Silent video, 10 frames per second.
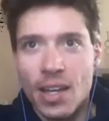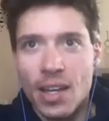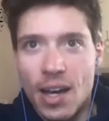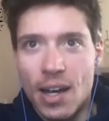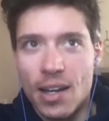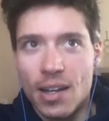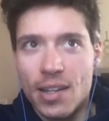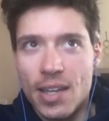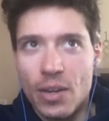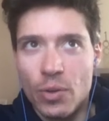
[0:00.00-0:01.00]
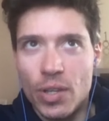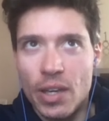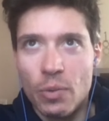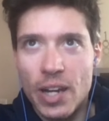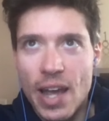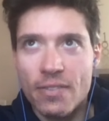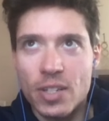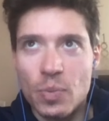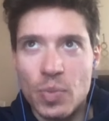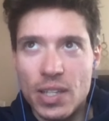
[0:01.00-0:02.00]
It would have
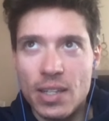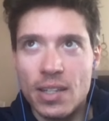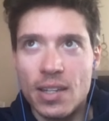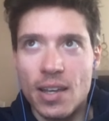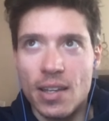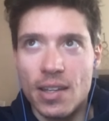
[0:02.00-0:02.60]
to be